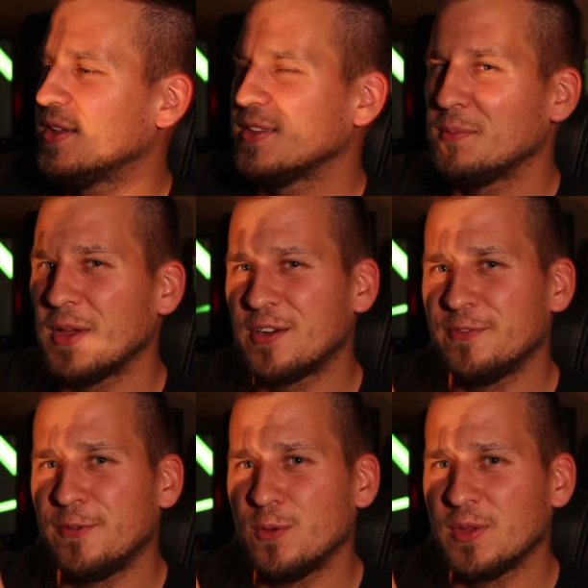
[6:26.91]
the
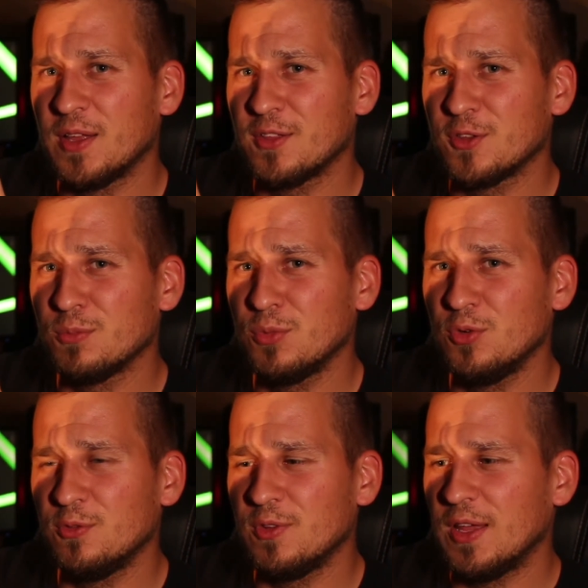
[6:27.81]
microphone tends to
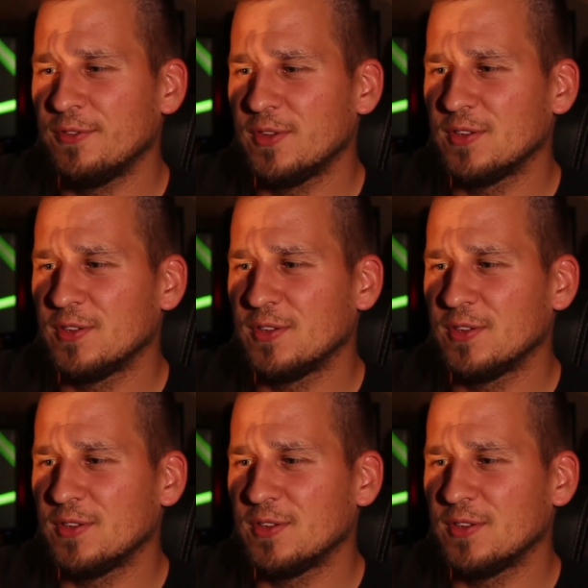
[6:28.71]
move left